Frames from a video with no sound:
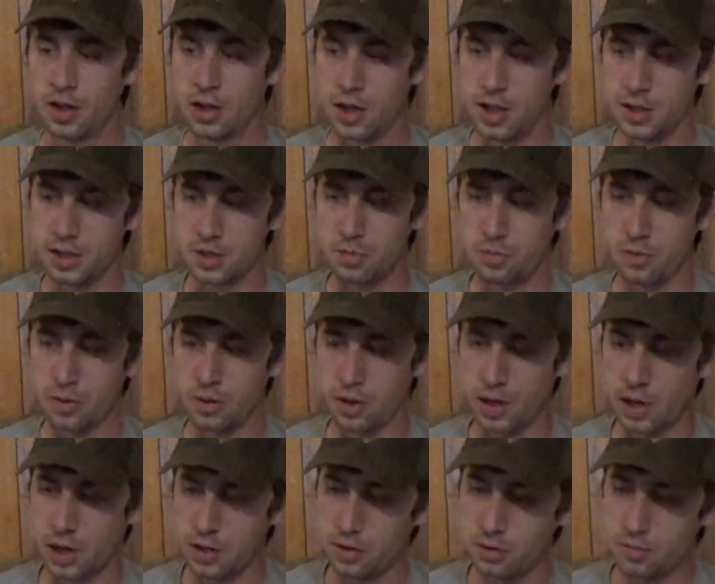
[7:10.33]
It's a
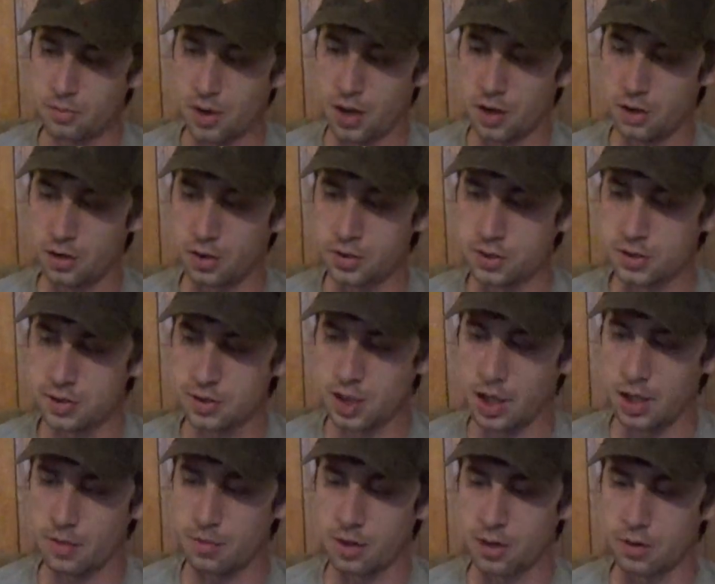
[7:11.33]
brand new model. It just
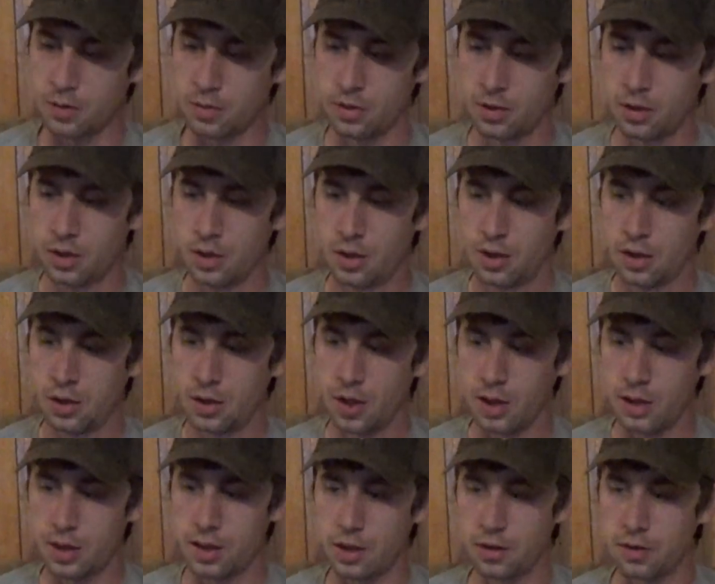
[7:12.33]
came out, I
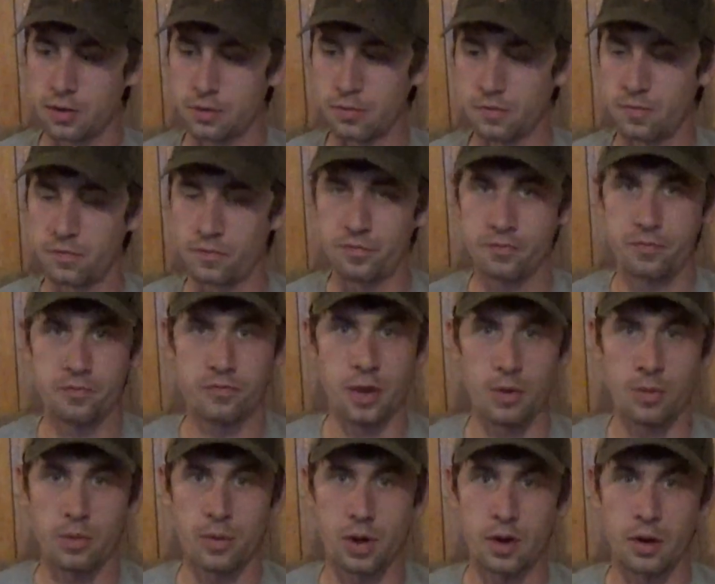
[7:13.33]
think, in
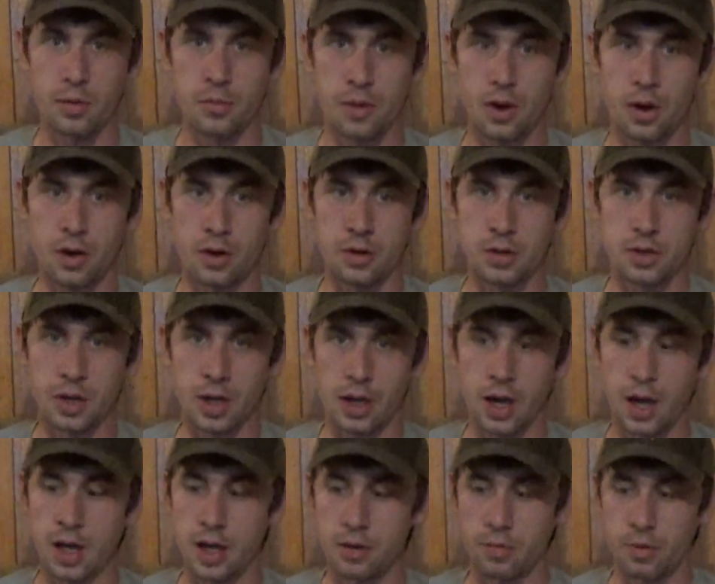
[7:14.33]
February, March. I
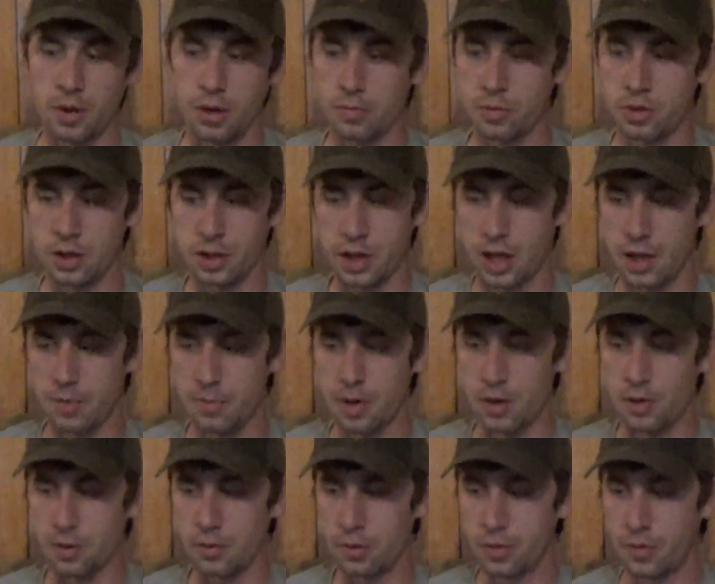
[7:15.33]
got it right when it came
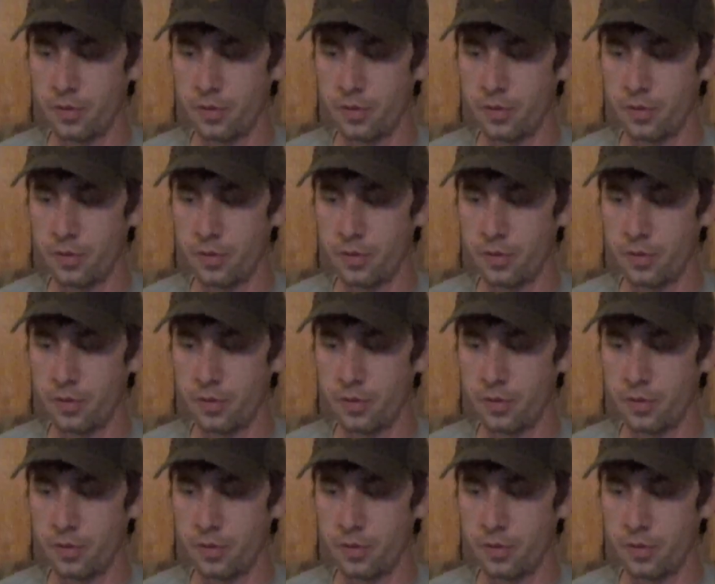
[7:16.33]
out,